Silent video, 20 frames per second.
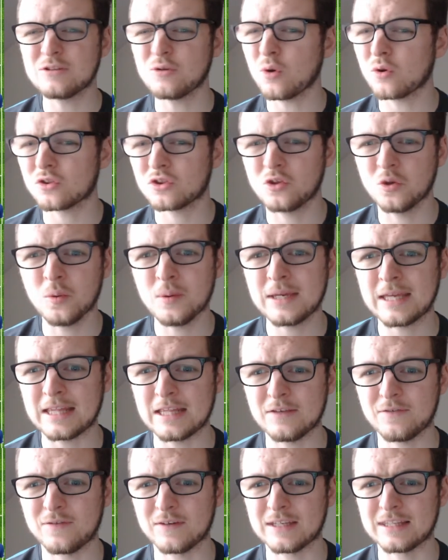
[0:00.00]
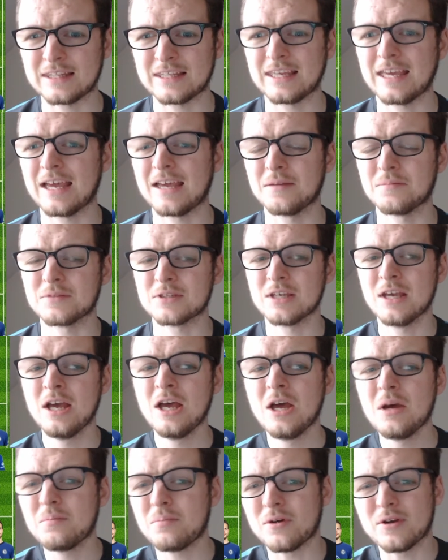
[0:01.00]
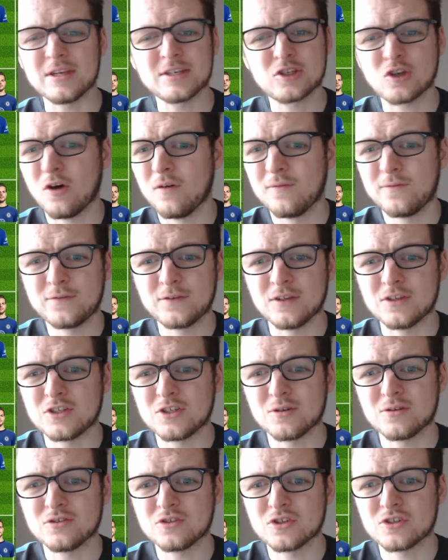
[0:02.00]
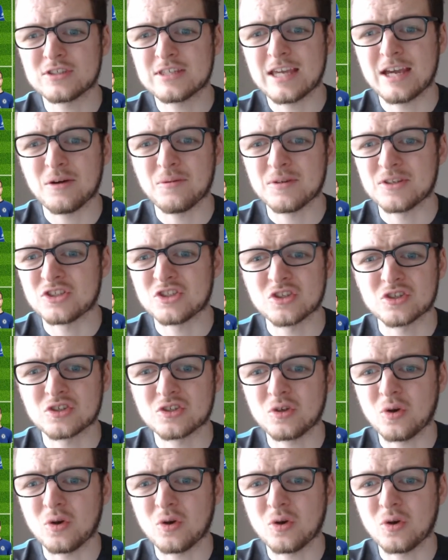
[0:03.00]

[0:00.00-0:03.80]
It shows how great he is at that sort of central midfield number 8 role,